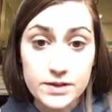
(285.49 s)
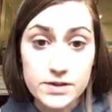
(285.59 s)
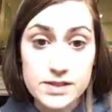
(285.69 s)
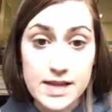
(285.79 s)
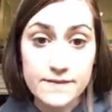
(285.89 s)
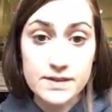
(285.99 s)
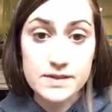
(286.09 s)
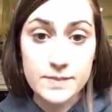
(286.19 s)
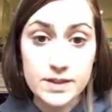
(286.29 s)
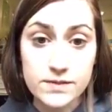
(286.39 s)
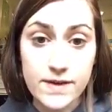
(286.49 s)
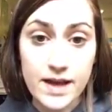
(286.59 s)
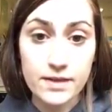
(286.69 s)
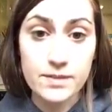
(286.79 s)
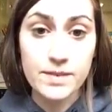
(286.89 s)
you just have the speech
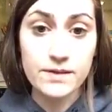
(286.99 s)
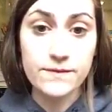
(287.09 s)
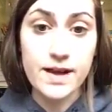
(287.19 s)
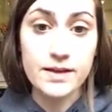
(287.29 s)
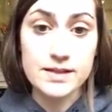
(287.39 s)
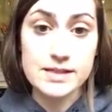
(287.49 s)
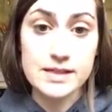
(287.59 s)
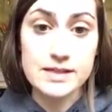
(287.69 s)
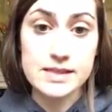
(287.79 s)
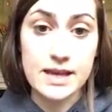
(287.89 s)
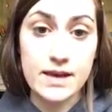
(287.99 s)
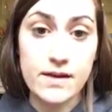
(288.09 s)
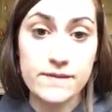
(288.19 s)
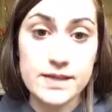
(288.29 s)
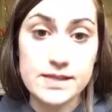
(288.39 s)
file. The main file is in the psych
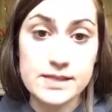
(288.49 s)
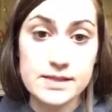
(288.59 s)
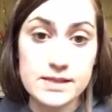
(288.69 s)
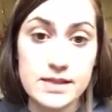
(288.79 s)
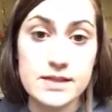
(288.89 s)
office